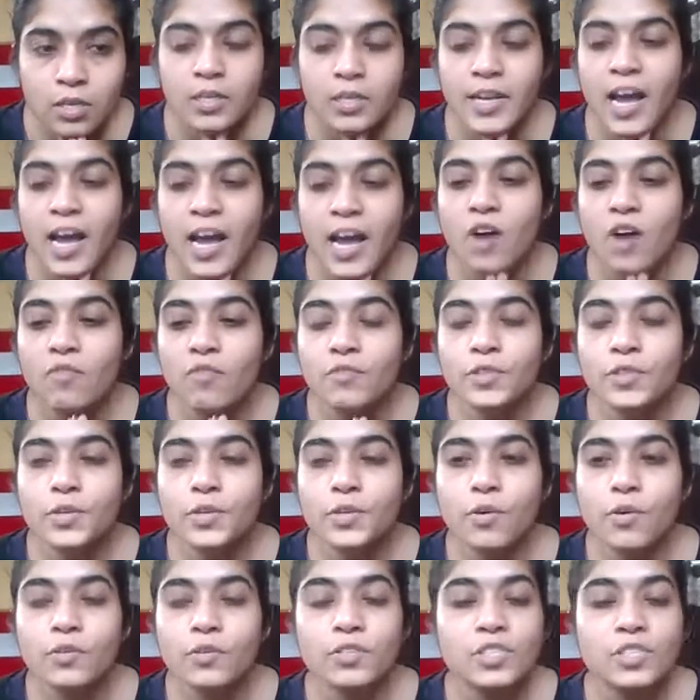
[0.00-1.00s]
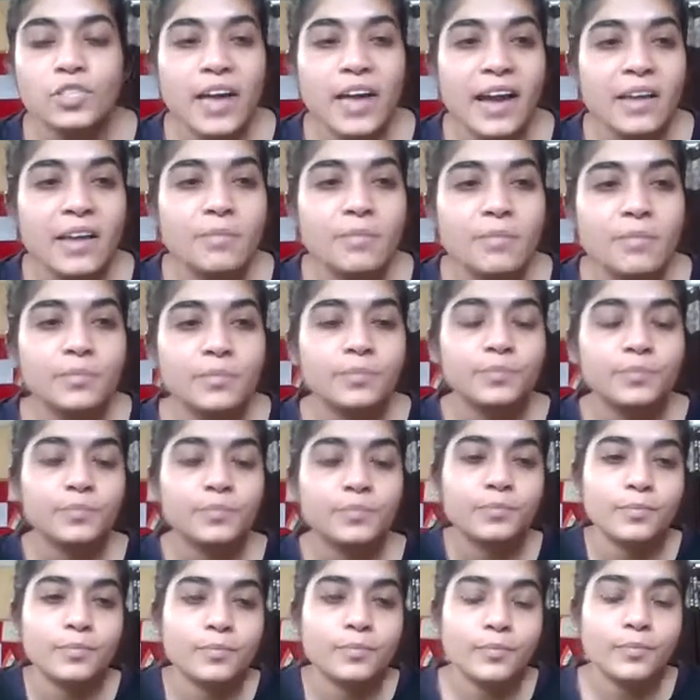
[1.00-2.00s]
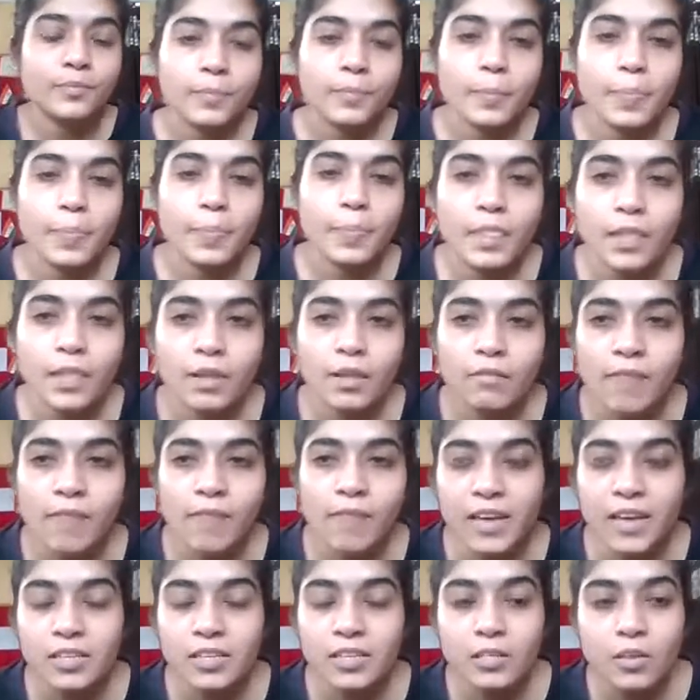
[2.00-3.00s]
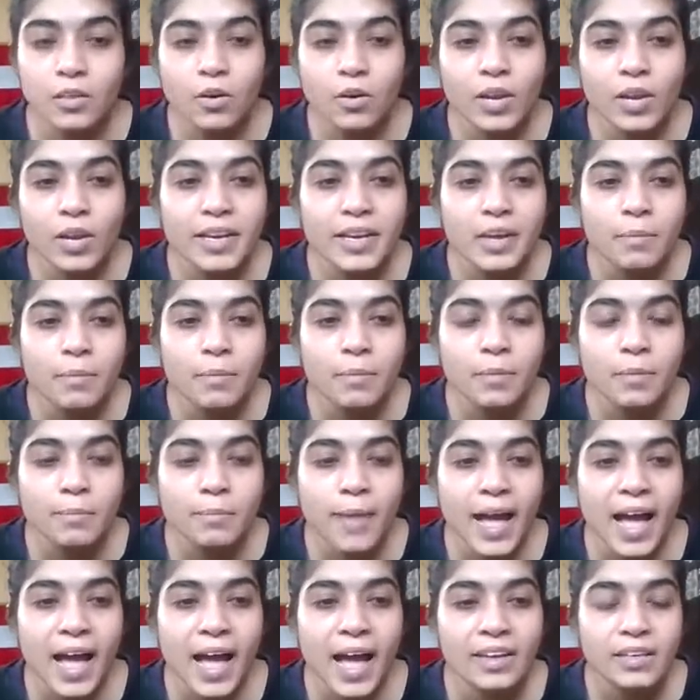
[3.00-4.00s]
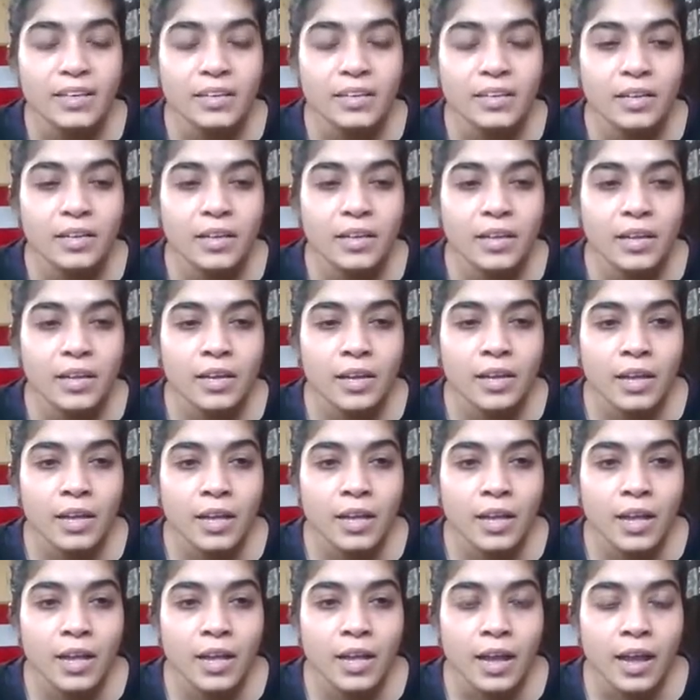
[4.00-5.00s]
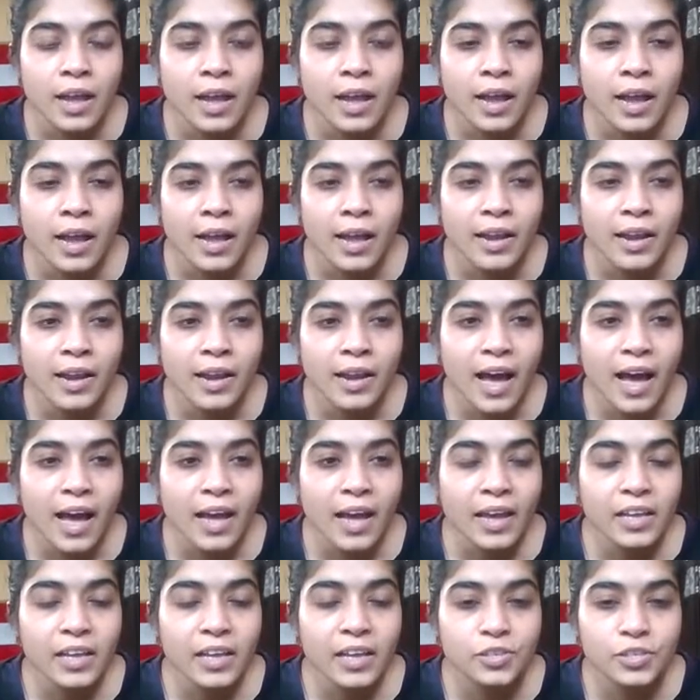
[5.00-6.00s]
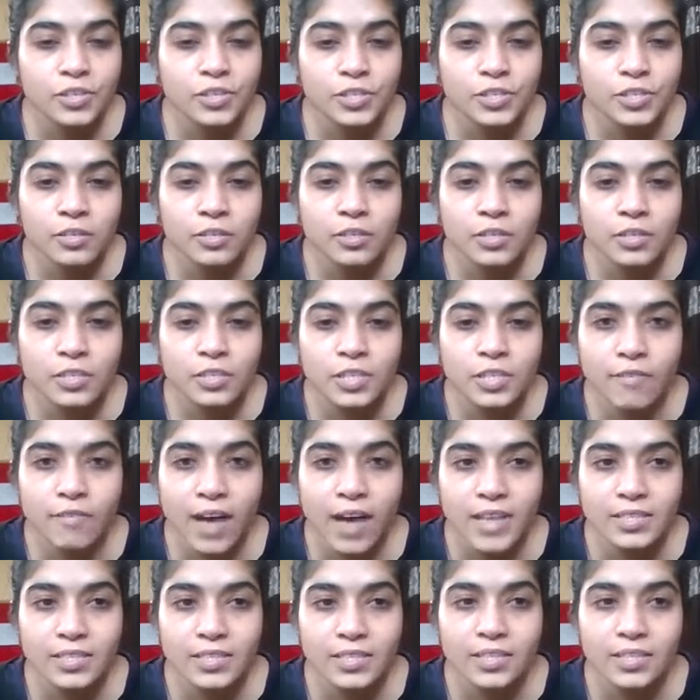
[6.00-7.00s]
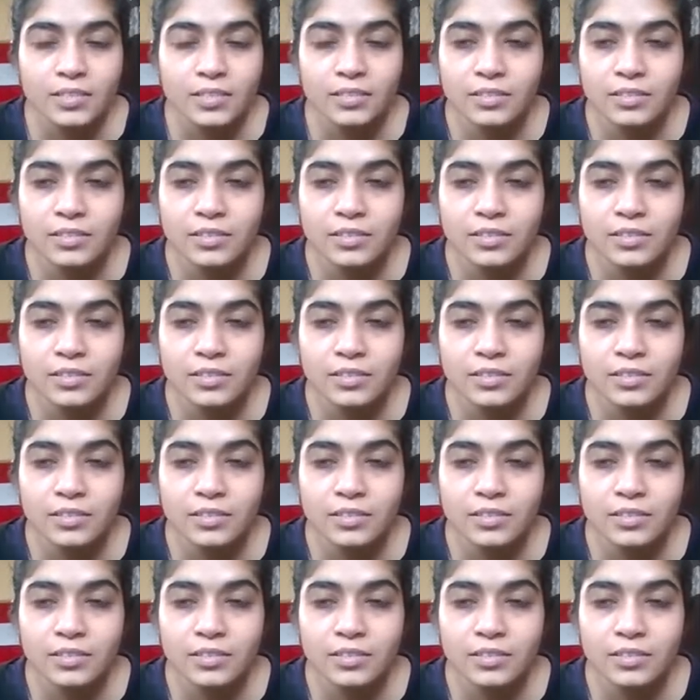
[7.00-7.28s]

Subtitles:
Now with your own time, very slowly coming back and lie in Shavasana.